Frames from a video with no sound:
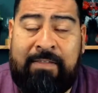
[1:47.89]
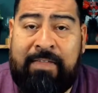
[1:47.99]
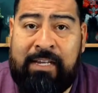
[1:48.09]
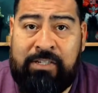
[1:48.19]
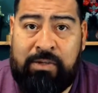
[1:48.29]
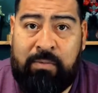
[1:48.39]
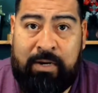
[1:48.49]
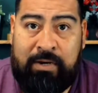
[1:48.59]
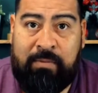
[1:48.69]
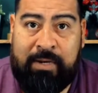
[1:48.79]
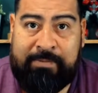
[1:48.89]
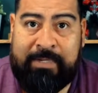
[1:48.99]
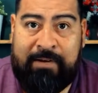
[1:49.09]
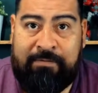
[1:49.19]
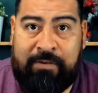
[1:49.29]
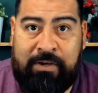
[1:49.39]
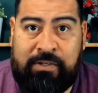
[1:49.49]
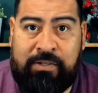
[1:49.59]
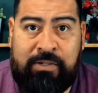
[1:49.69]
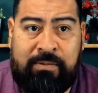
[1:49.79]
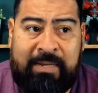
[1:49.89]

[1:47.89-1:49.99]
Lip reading: things you want your website for you to do,